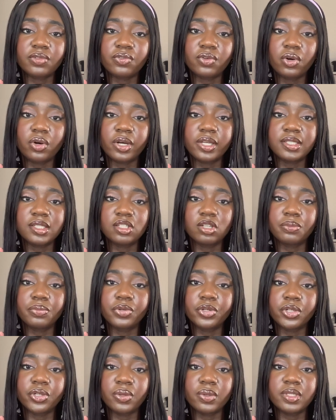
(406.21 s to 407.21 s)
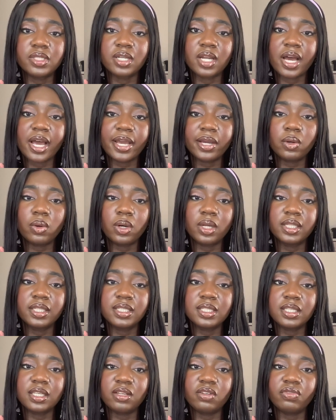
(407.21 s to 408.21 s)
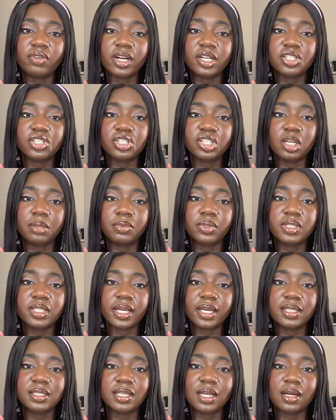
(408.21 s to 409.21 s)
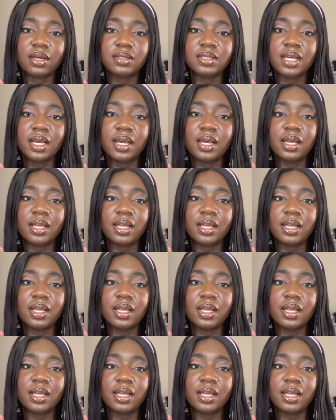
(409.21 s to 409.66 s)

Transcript: focusing on producing high-quality, fashionable textiles